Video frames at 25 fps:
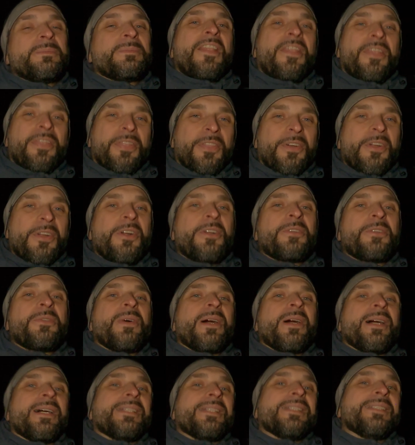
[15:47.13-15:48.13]
Third
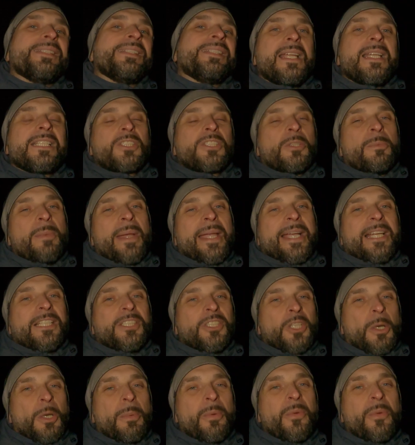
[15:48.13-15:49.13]
one is to make a
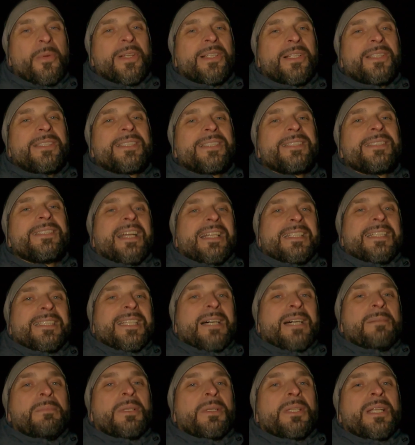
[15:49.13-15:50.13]
top quilt and
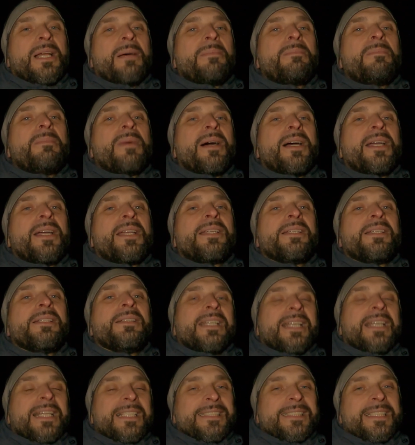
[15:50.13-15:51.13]
double up my
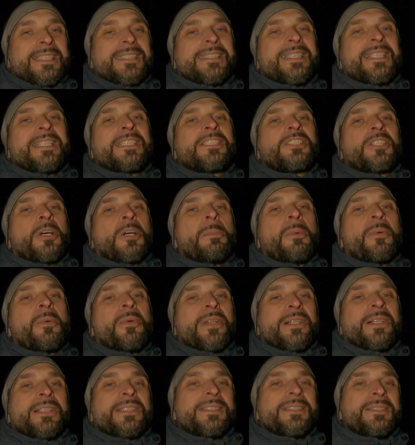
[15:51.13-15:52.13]
existing top
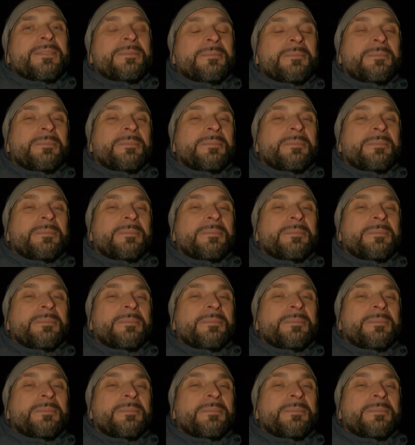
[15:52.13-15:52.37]
quilt.